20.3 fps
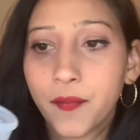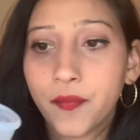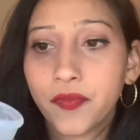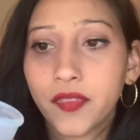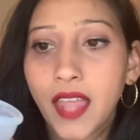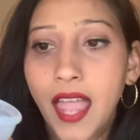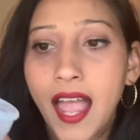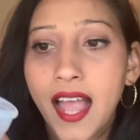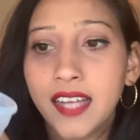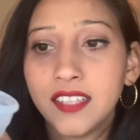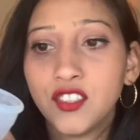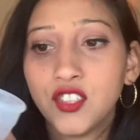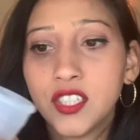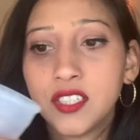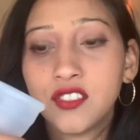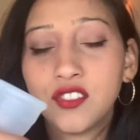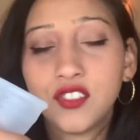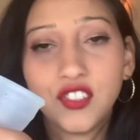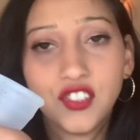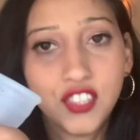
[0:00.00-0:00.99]
and just
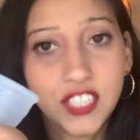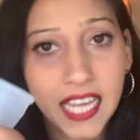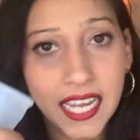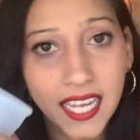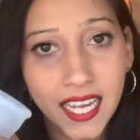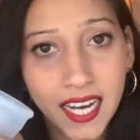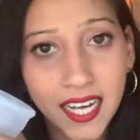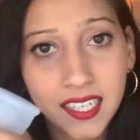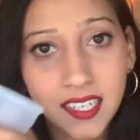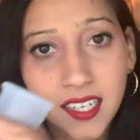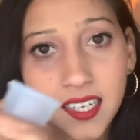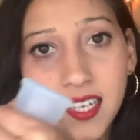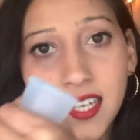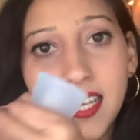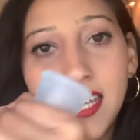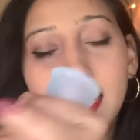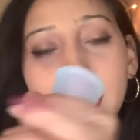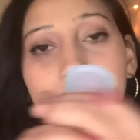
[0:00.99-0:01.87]
check it